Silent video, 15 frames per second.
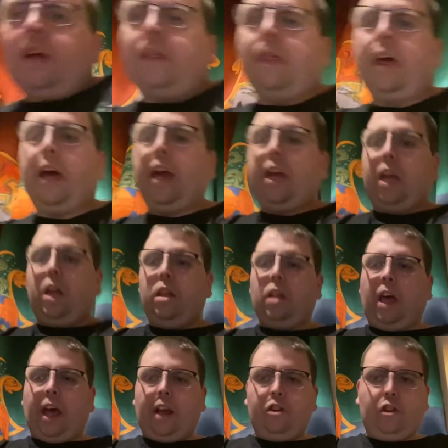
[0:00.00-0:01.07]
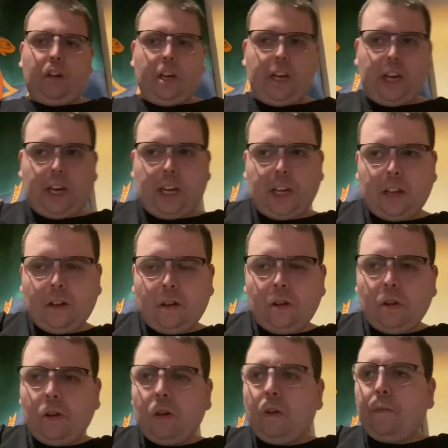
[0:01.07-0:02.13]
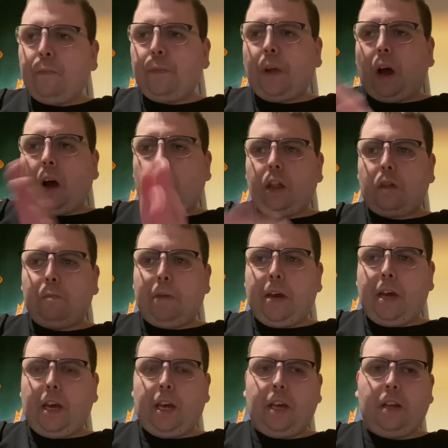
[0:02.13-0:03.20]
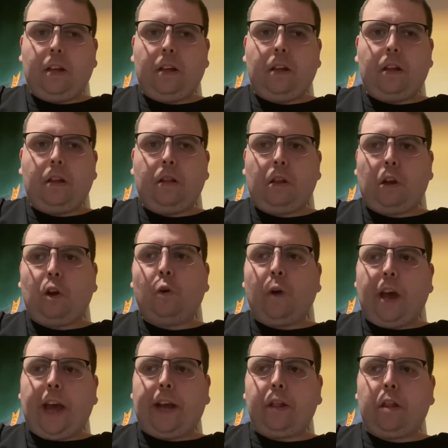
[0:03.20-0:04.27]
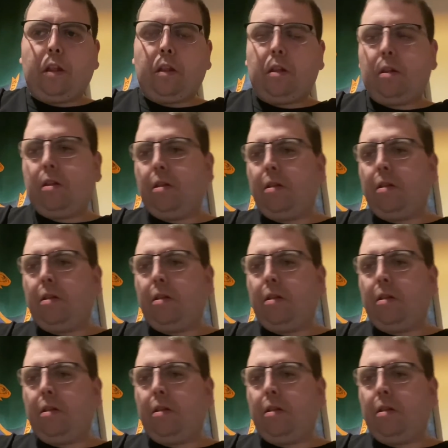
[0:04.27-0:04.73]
That he's actually asked me to correct.